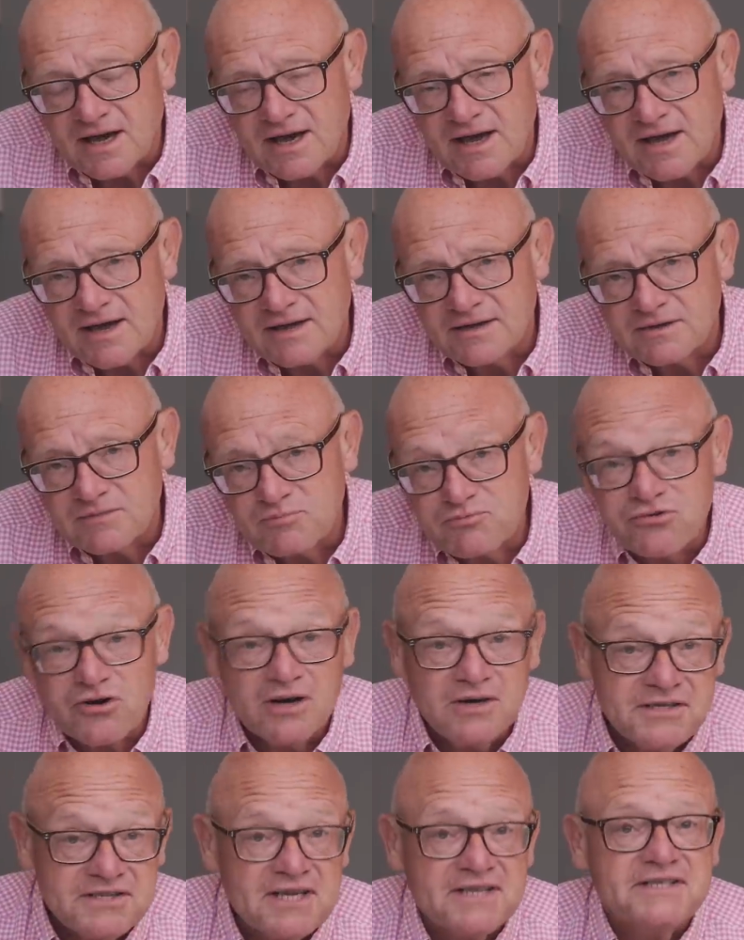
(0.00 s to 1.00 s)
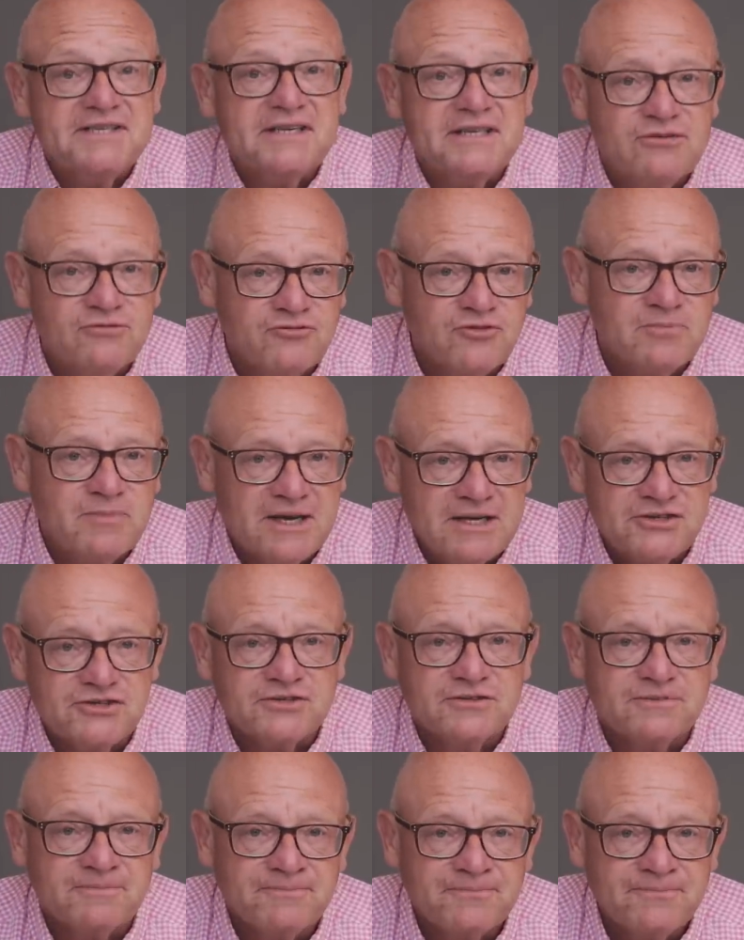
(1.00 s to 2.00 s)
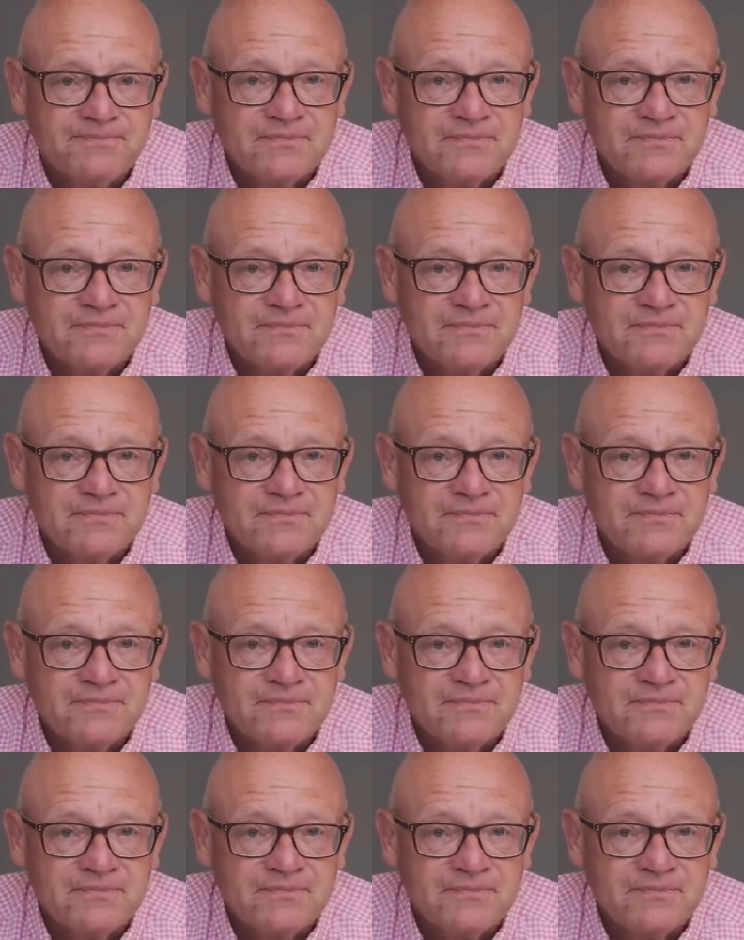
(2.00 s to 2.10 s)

and processing information